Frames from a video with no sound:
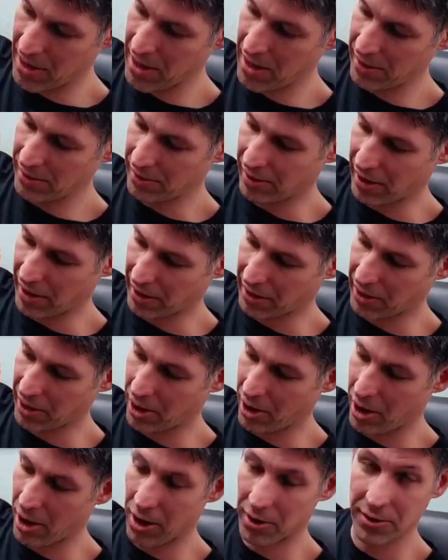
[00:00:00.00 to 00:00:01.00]
So that
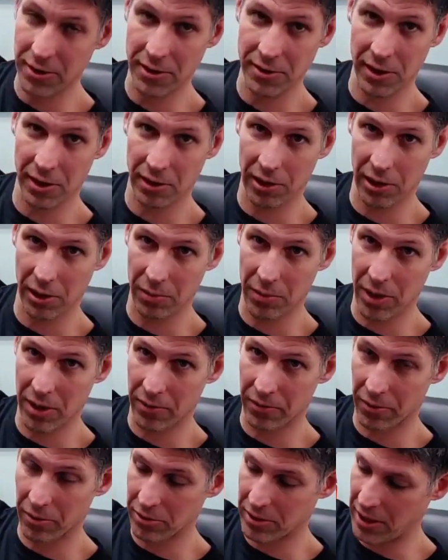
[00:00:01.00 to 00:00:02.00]
causes a little bit of
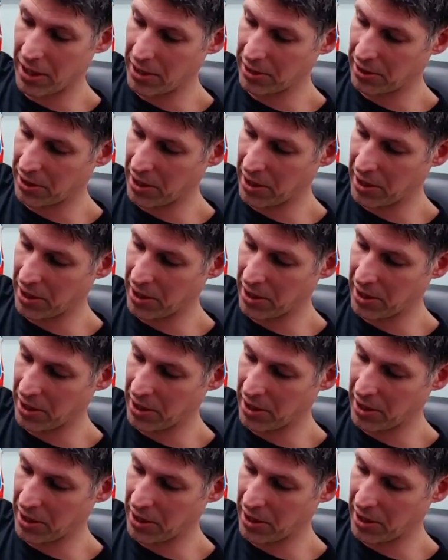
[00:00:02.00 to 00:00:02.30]
rotation